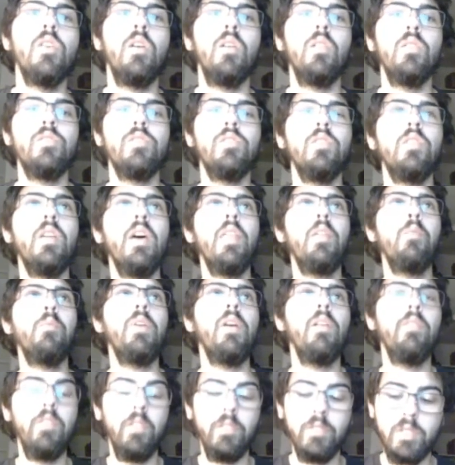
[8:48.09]
So now that we
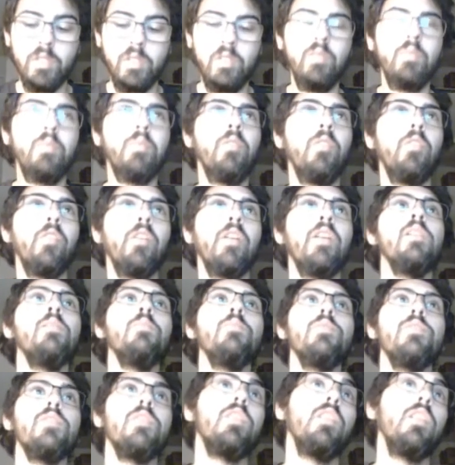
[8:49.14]
have those two
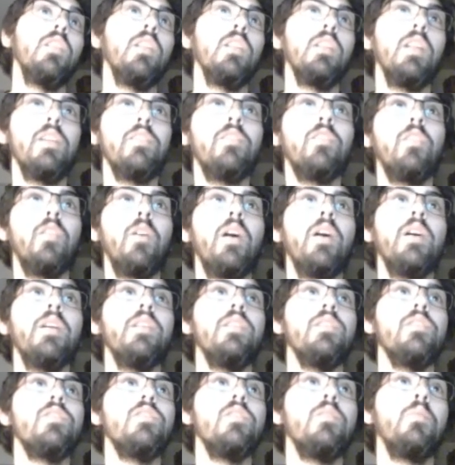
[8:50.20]
programs, let's go ahead
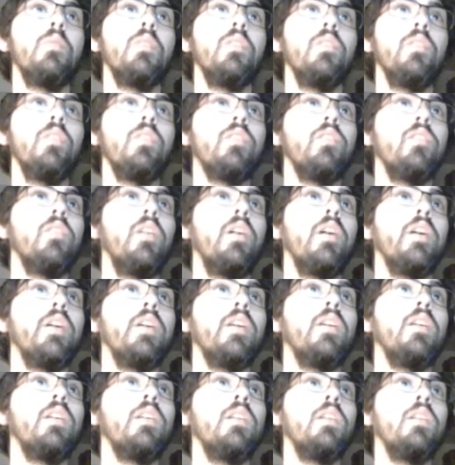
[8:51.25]
and see what it looks like
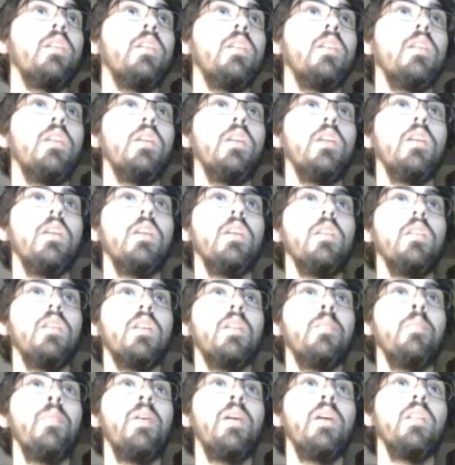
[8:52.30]
in the
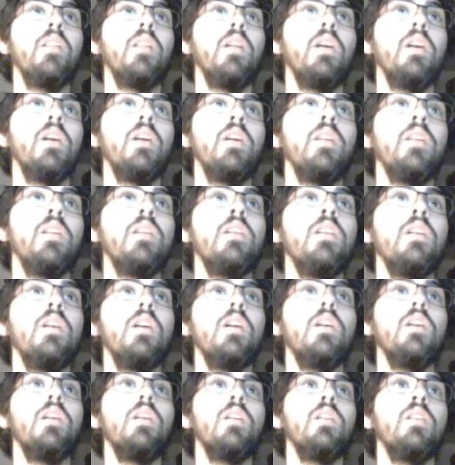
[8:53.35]
command line.
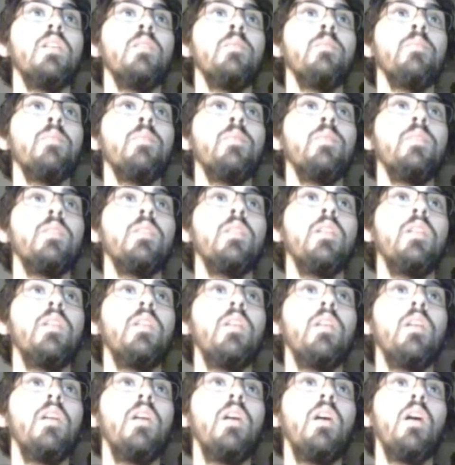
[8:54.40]
I
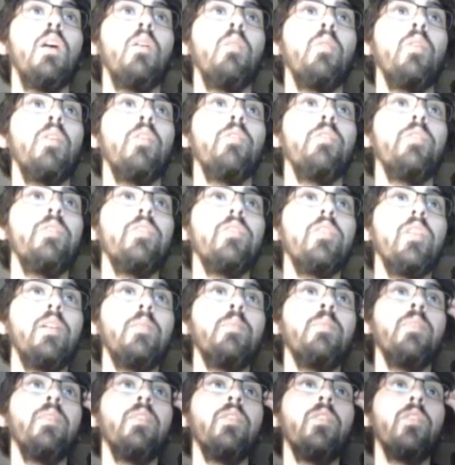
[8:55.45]
want to retype
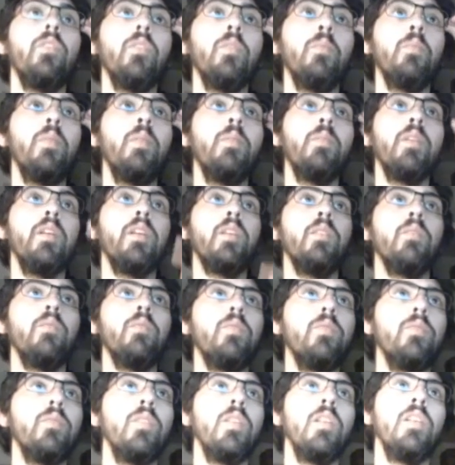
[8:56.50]
this, so maybe I can
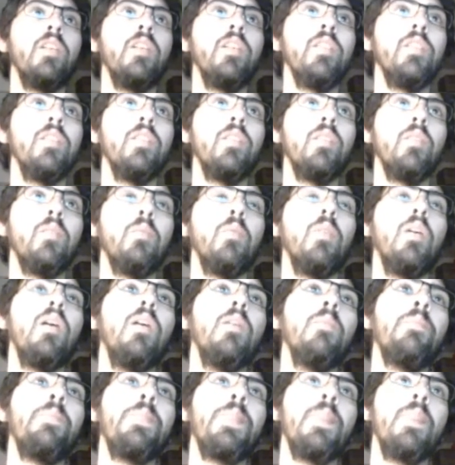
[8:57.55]
find, well,
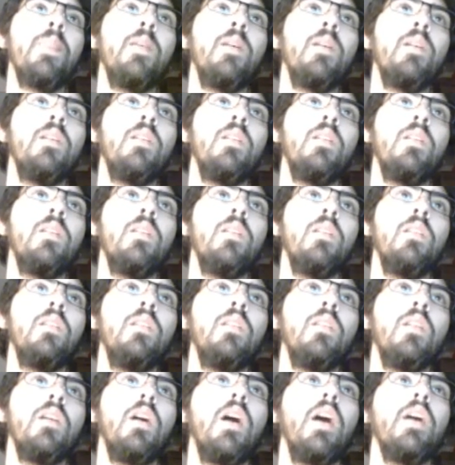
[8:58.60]

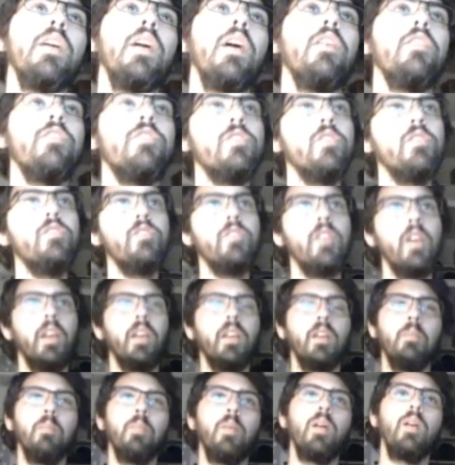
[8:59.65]
I showed you how to
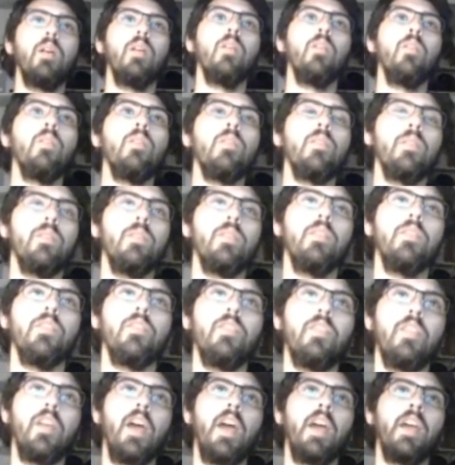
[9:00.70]
compile the
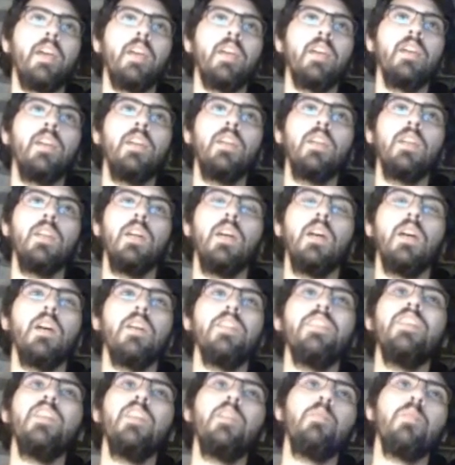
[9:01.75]
stack. You
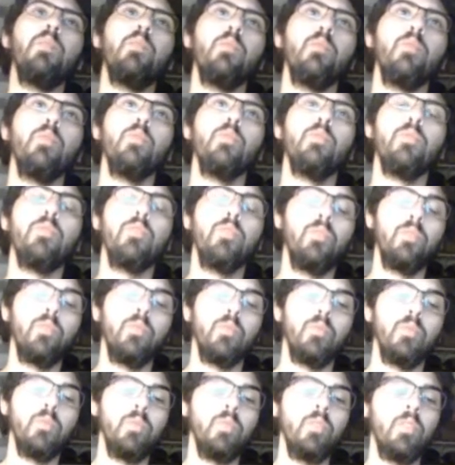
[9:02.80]
need to be root
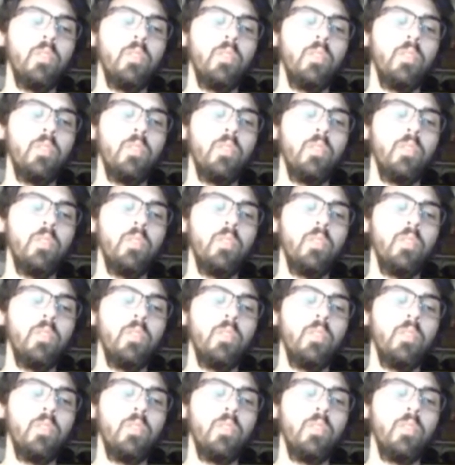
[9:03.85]
to